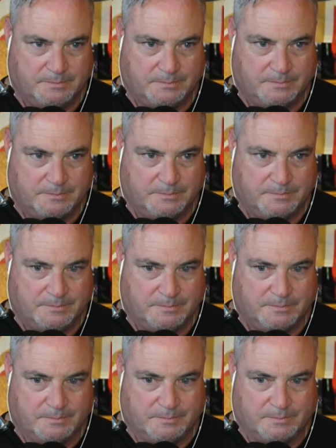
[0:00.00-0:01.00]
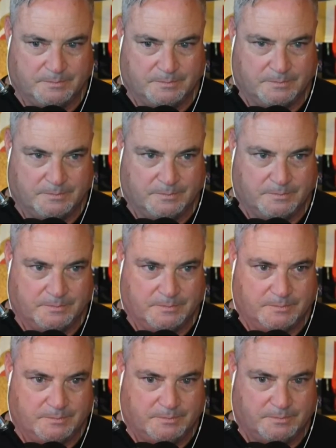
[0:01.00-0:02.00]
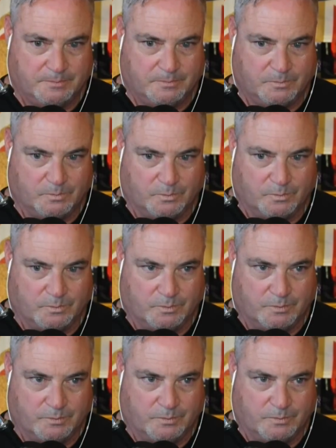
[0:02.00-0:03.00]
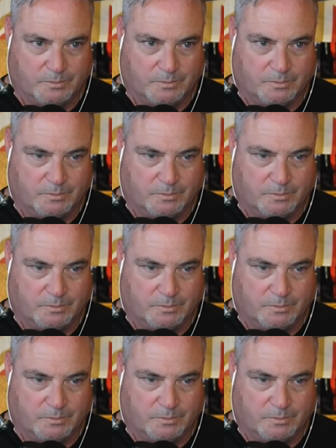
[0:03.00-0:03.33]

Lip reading: No words are spoken by the person on screen.